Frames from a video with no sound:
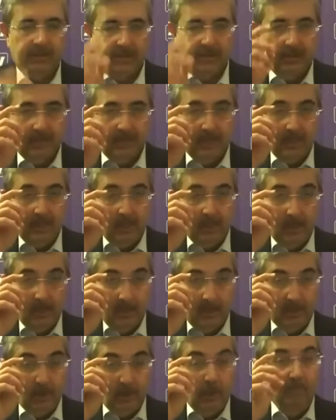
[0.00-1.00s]
Assume for
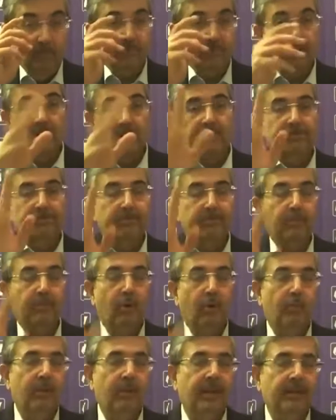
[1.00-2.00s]
the moment from
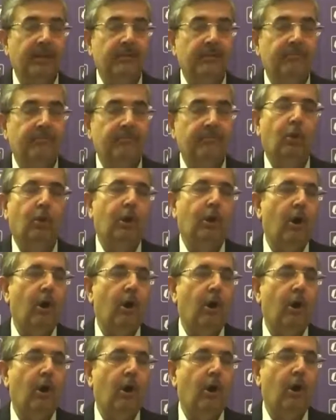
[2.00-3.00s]
24th March we
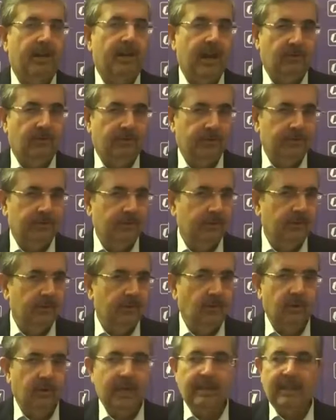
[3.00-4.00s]
had no
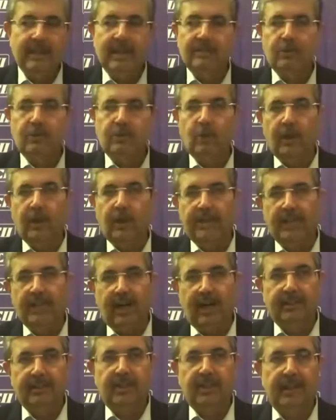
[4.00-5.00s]
lockdowns. Okay,
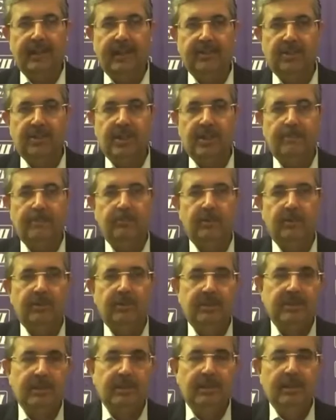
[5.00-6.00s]
let's look at the other extreme
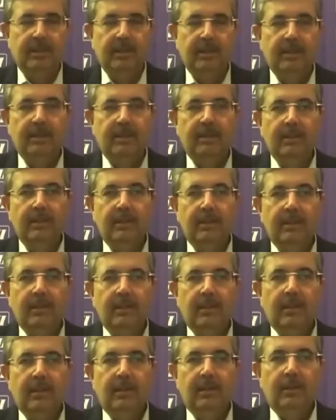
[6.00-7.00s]
position.
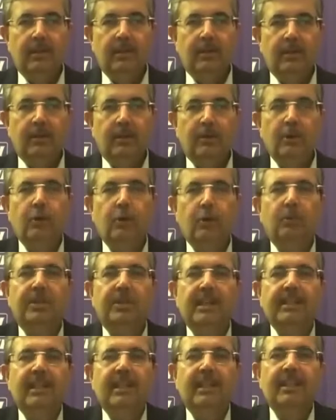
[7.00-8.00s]
Do you think the
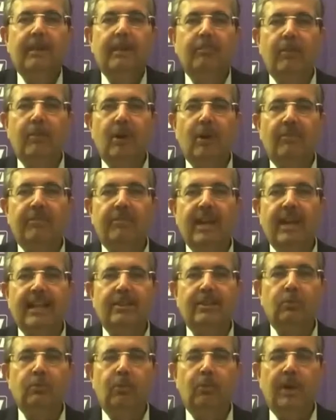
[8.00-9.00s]
number of deaths would have been
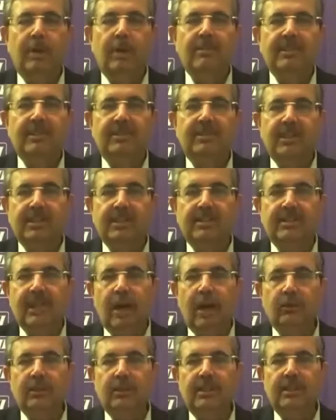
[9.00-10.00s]
6,000?
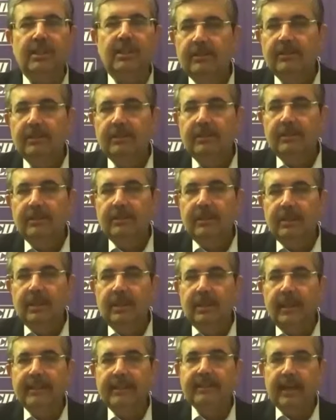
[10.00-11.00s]
Less or more?
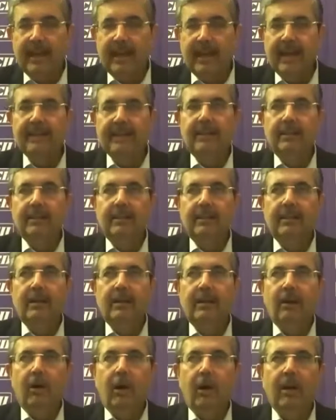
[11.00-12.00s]
It's
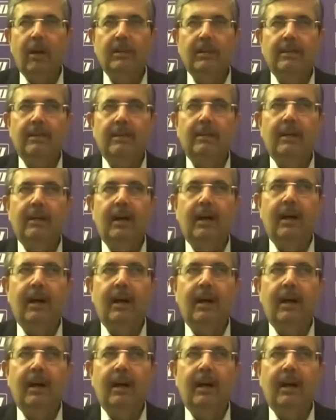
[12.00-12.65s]
again all